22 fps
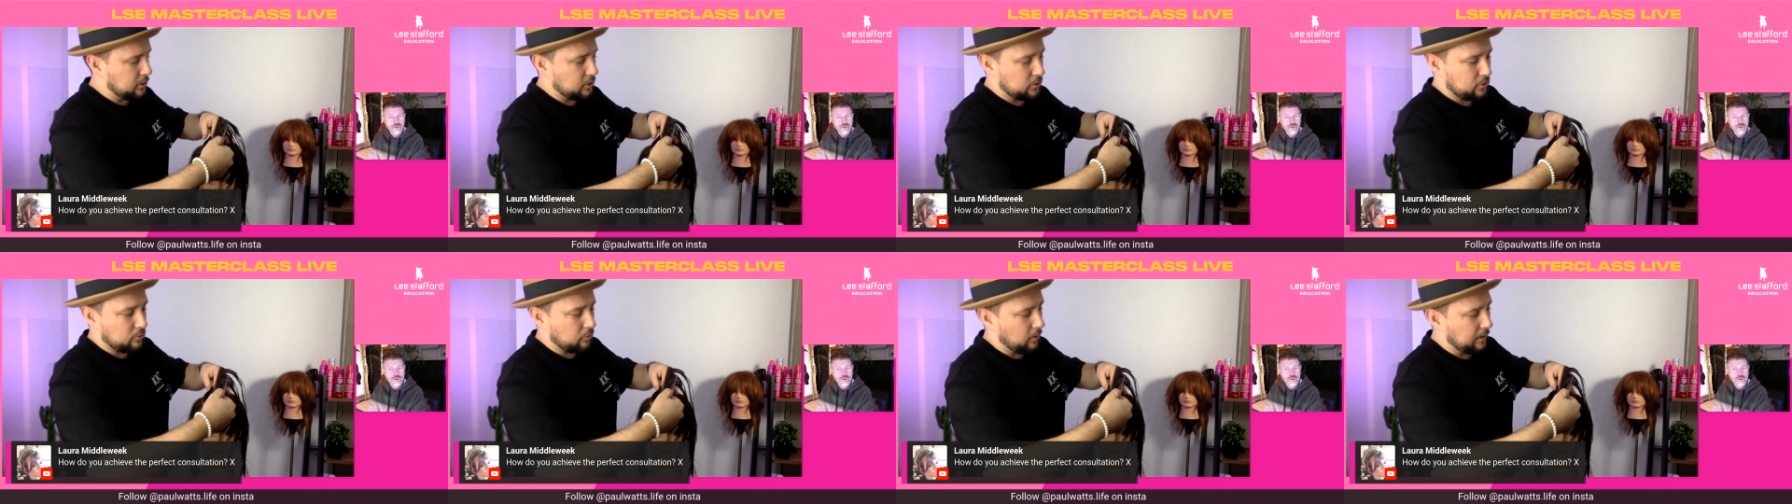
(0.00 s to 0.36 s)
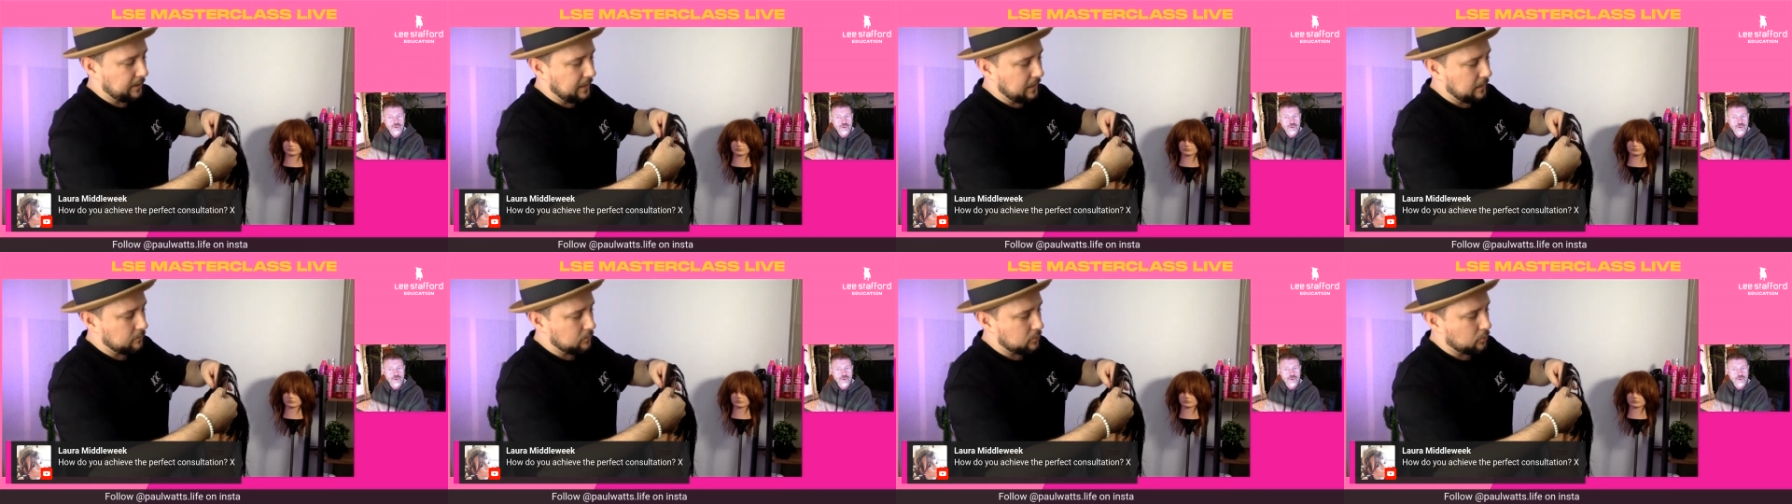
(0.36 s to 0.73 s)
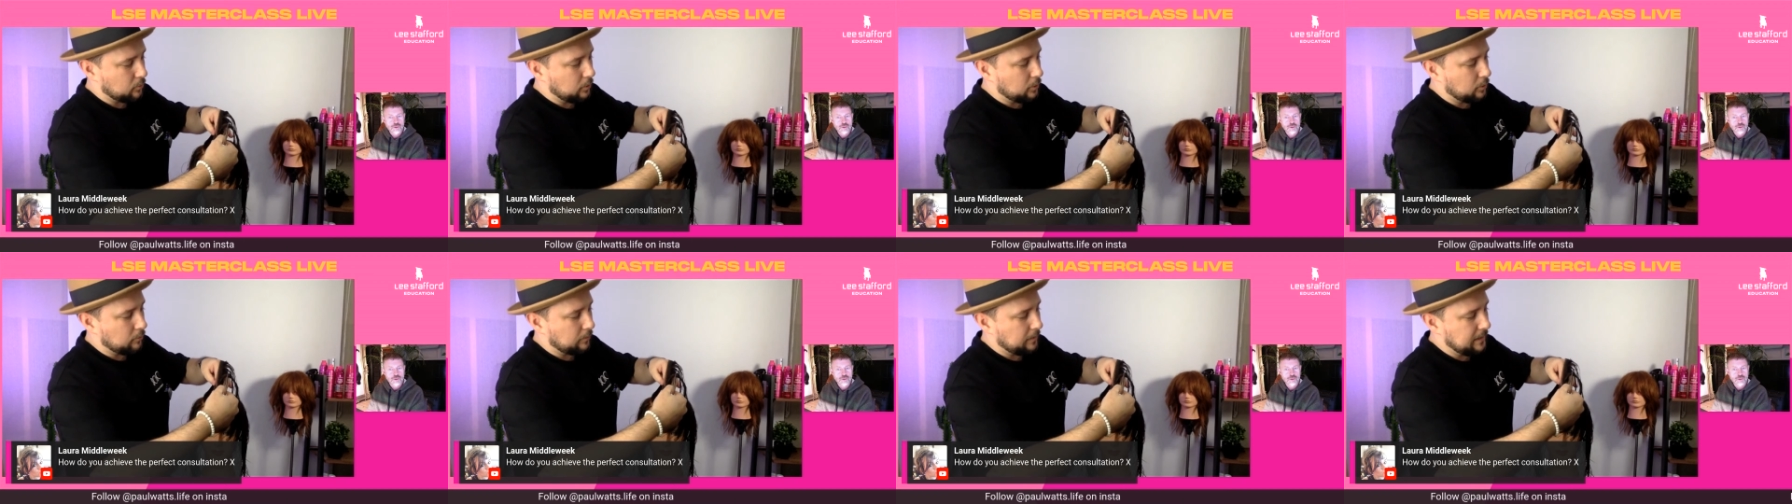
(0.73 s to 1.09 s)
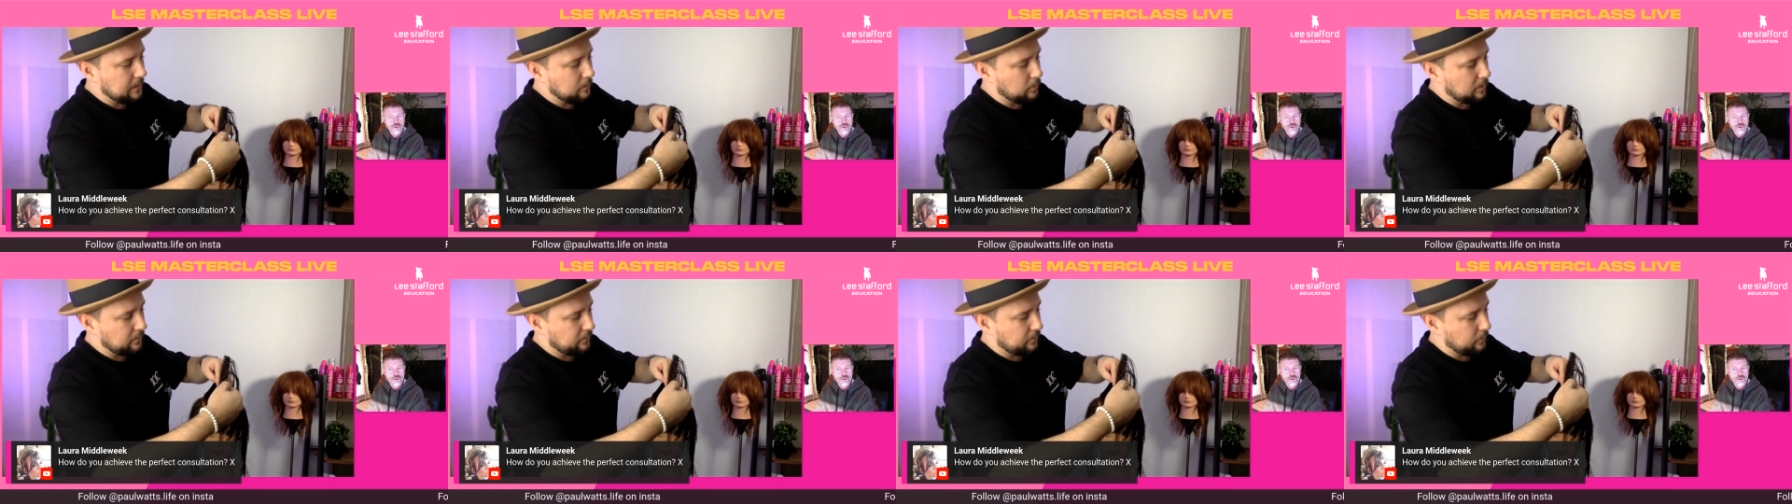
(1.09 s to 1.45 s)
try and get them to agree
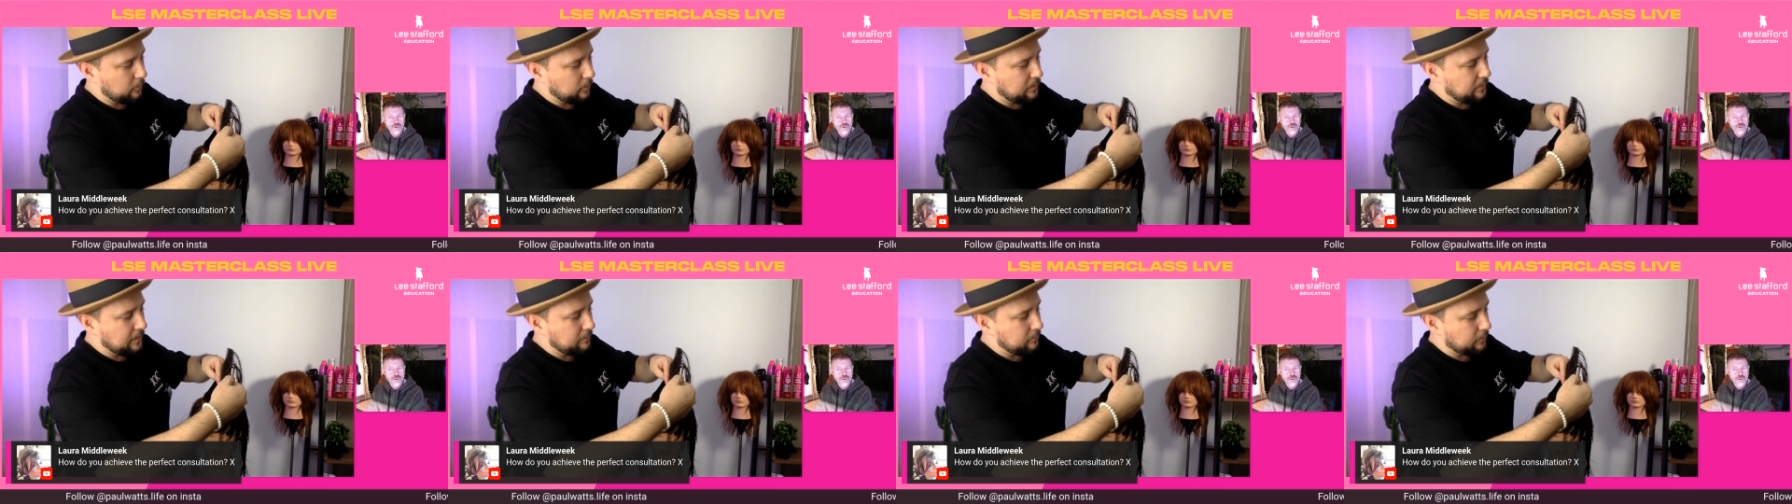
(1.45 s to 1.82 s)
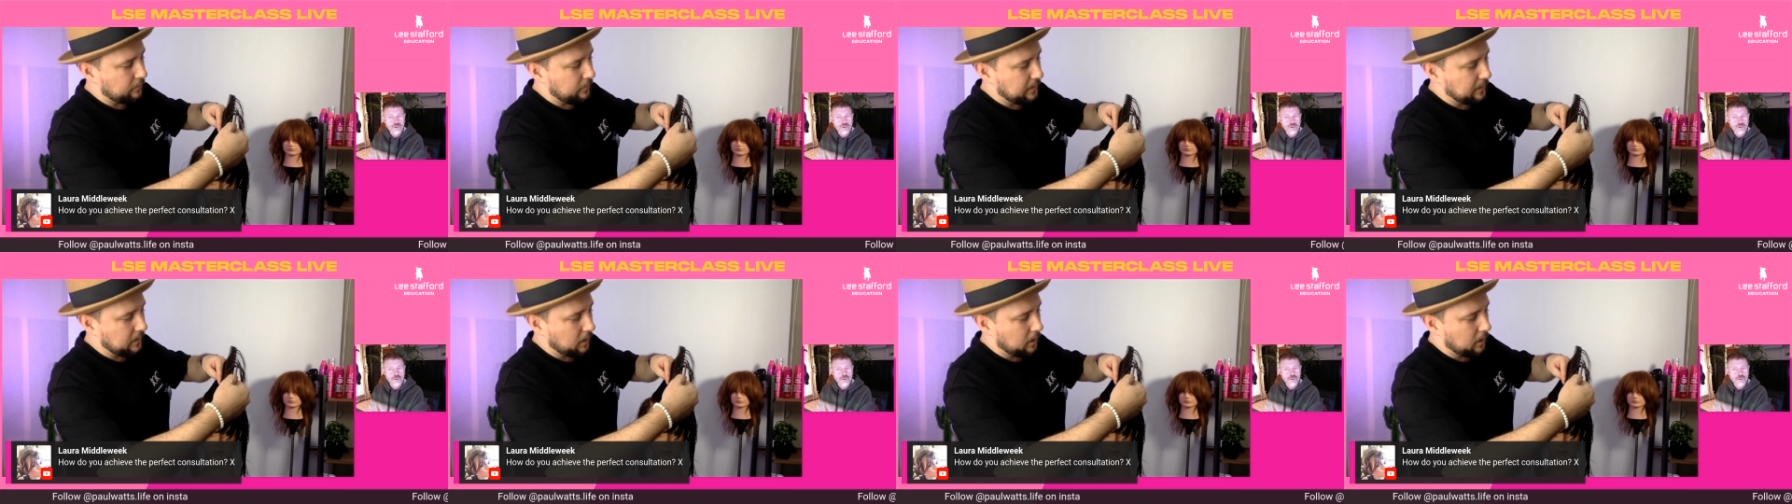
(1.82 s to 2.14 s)
with everything